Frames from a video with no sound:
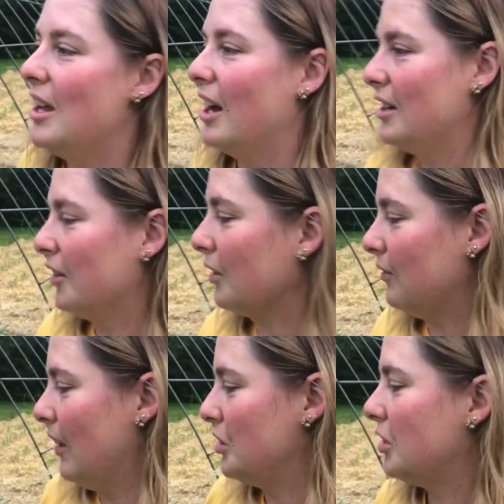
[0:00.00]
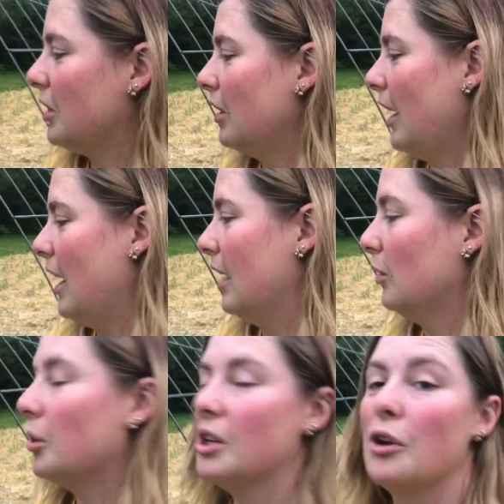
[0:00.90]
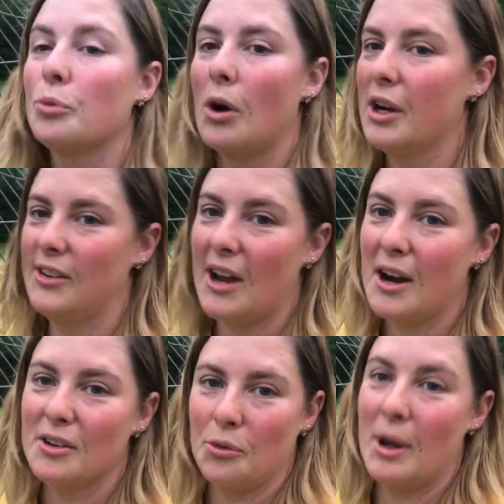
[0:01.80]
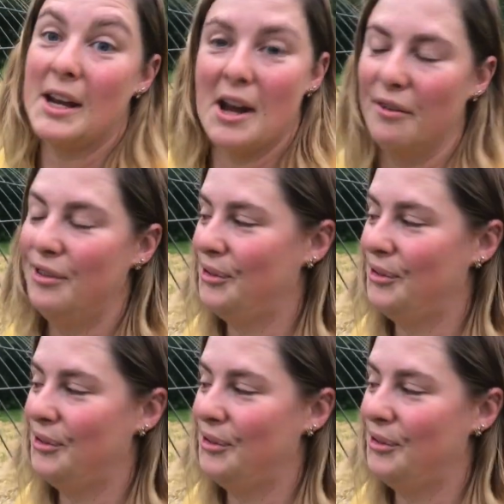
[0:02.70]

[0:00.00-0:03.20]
another adventure, and Lord knows we're already tired and sweaty enough.